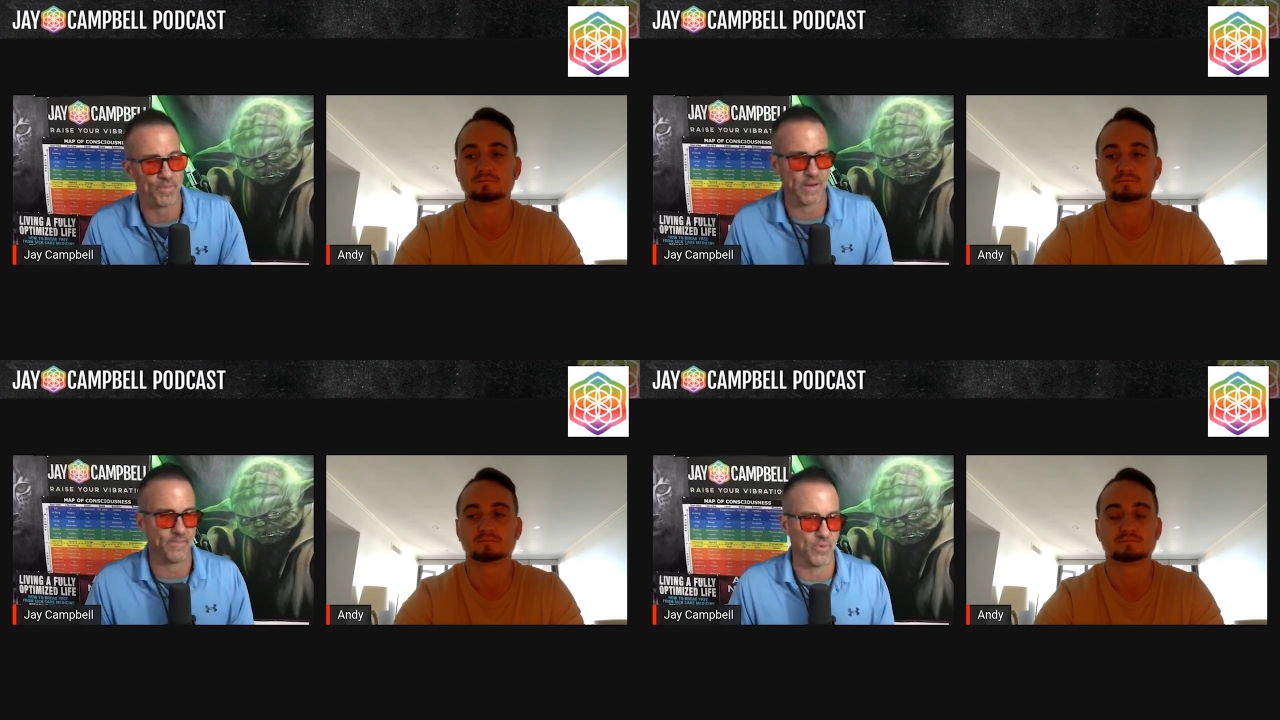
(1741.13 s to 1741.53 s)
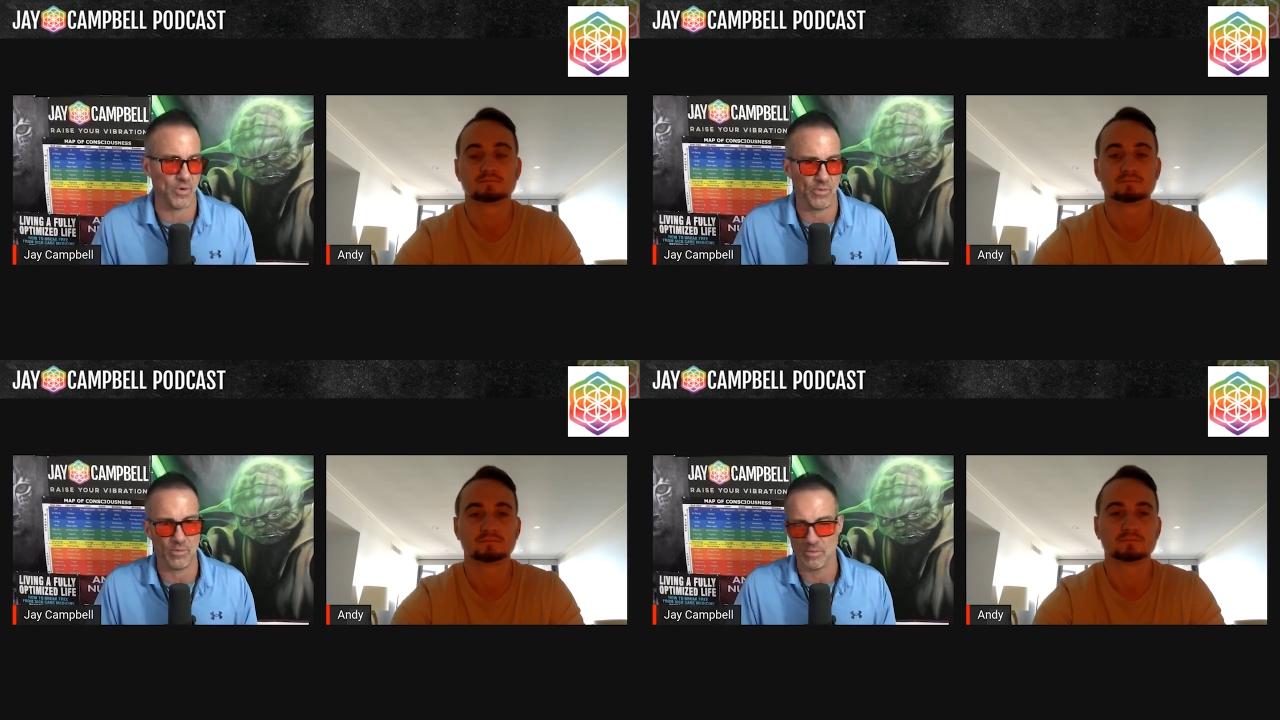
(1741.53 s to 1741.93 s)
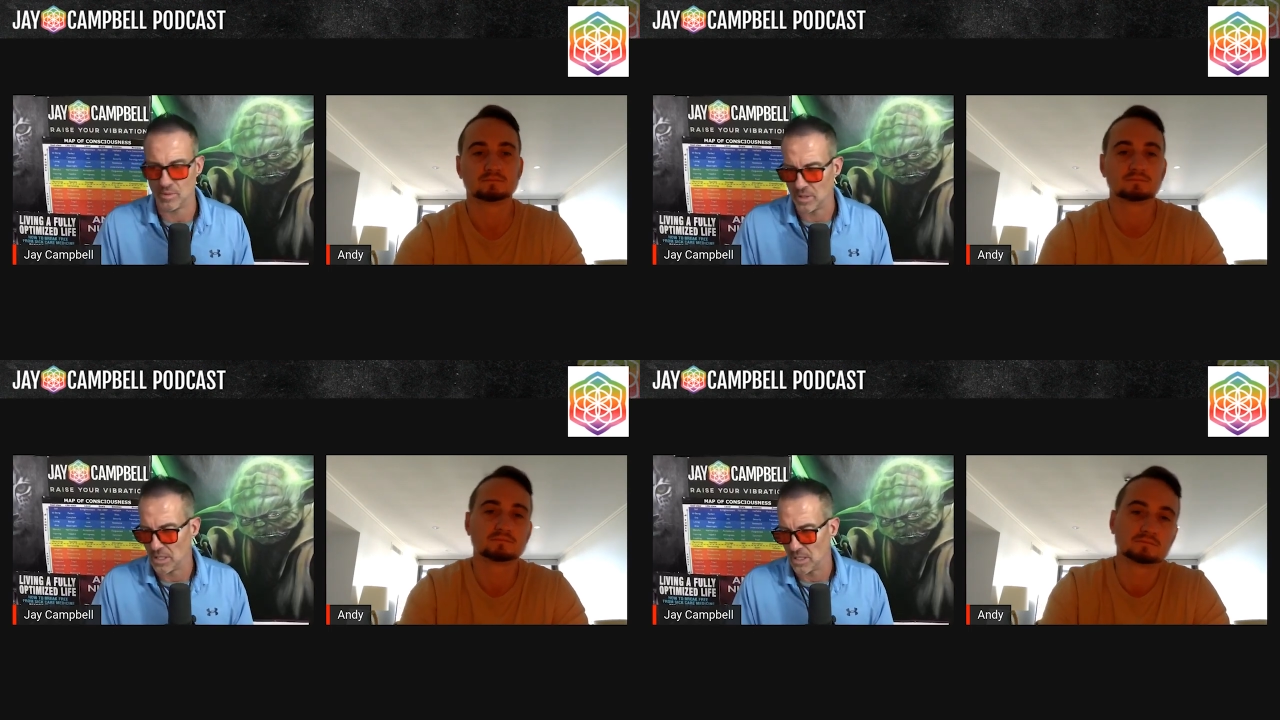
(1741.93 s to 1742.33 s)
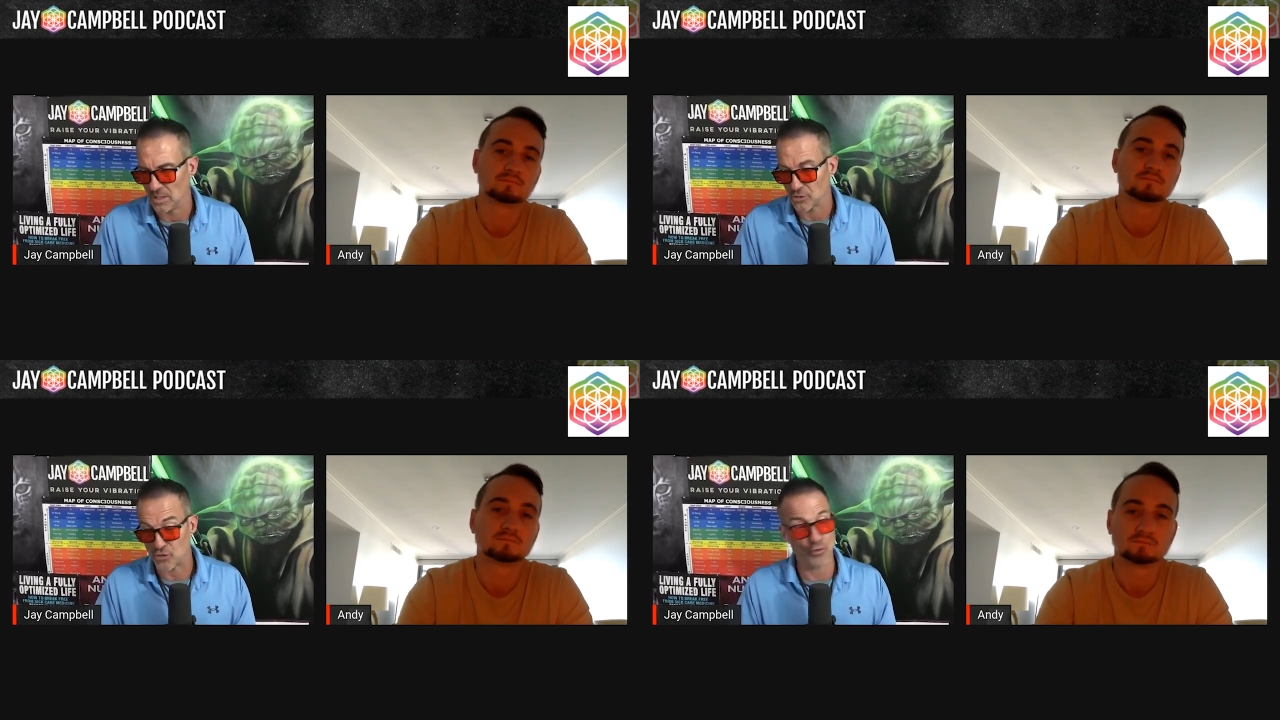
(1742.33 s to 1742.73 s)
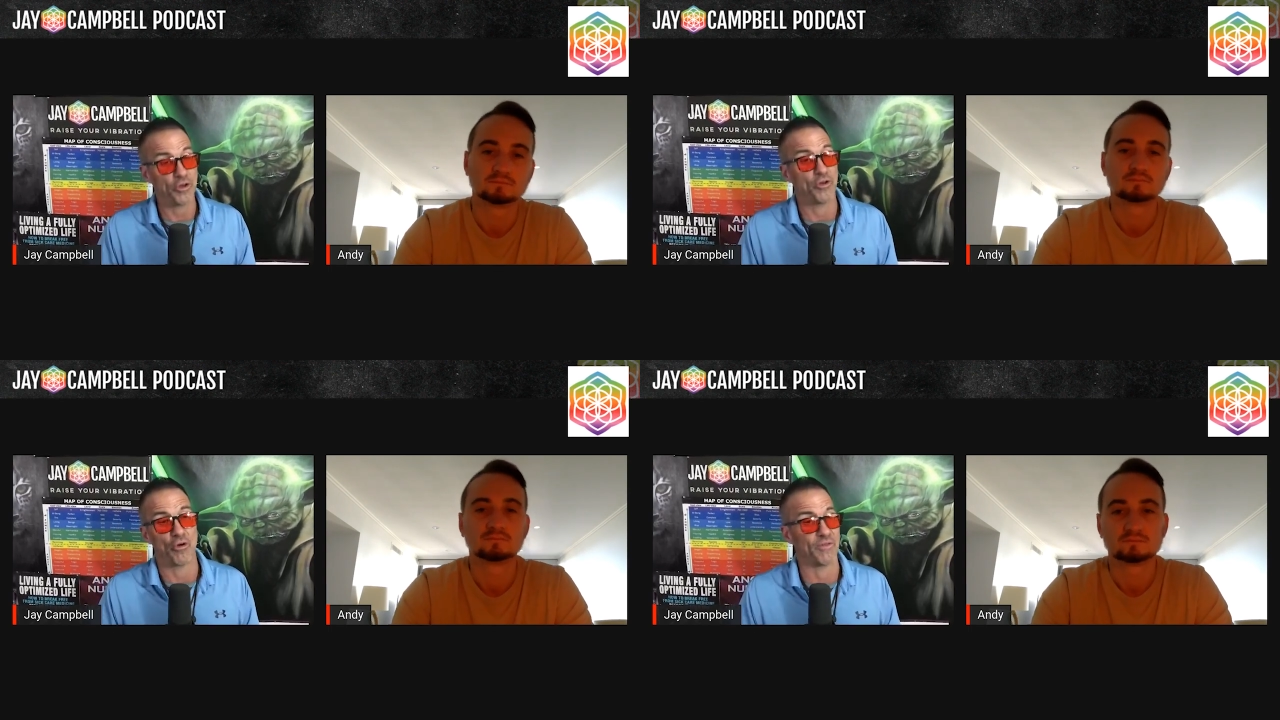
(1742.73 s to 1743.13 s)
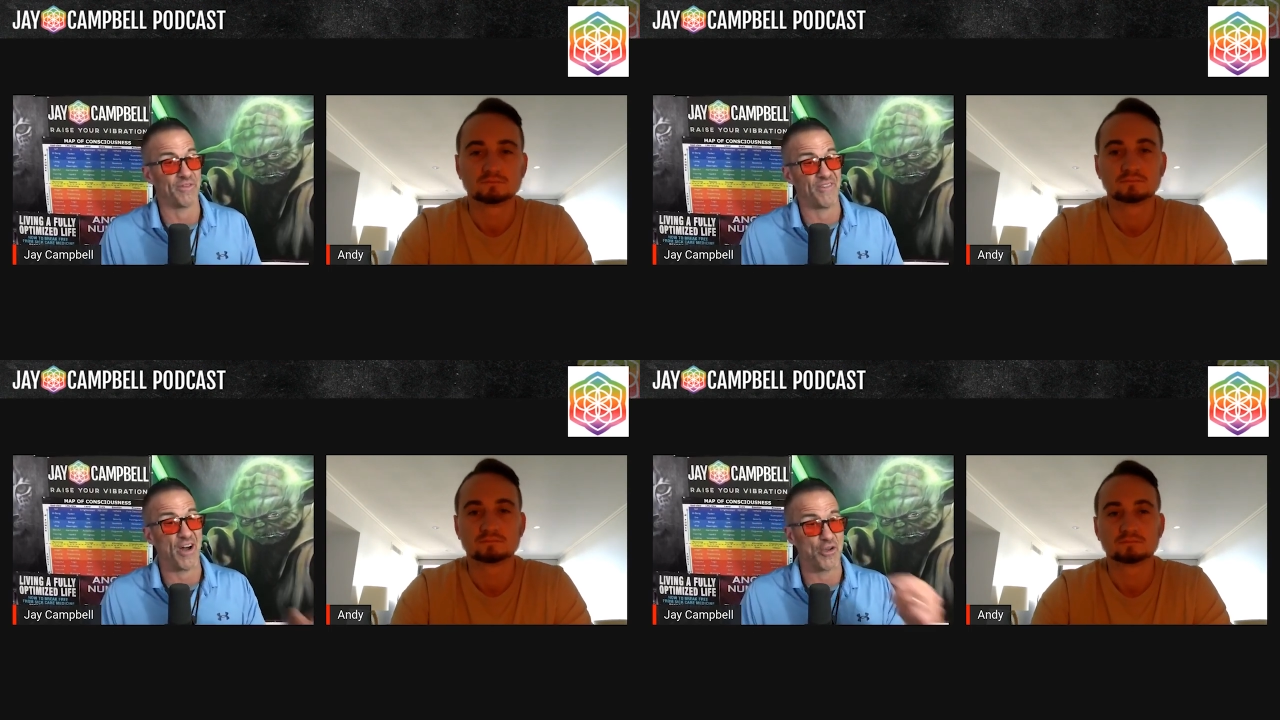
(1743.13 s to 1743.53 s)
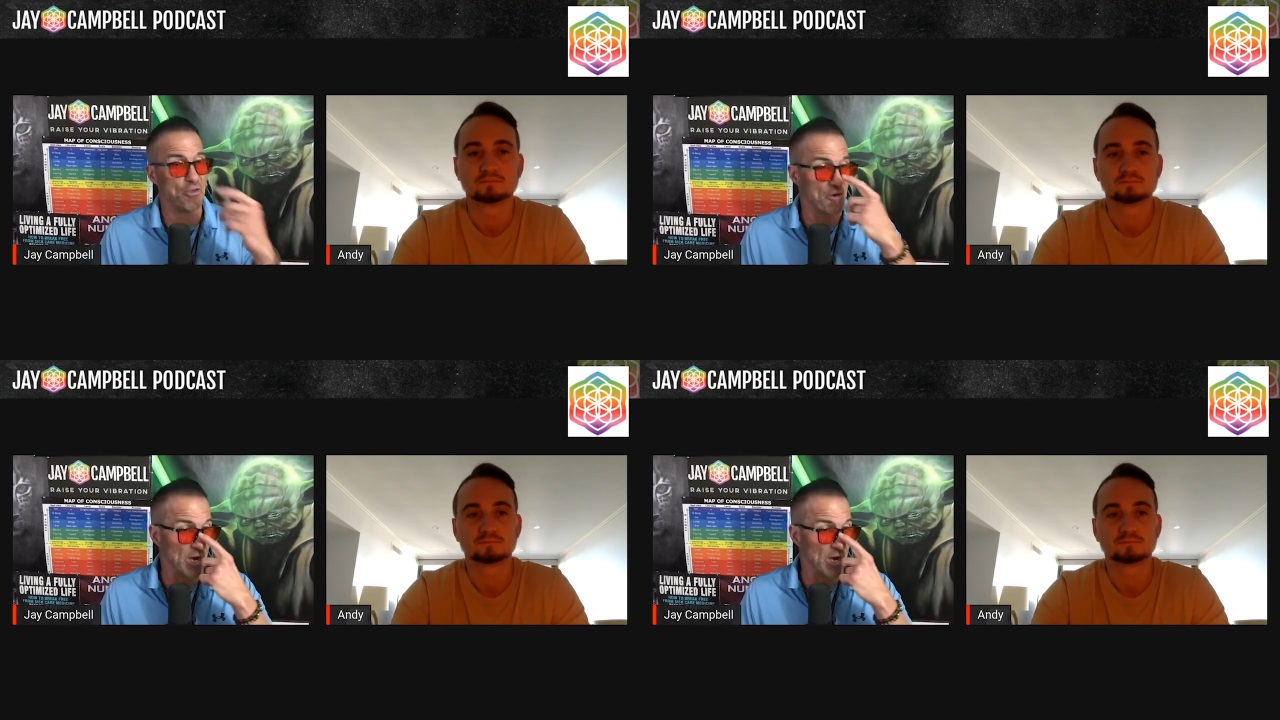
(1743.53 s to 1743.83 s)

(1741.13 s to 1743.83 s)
Speaker 1: people truly don't even value their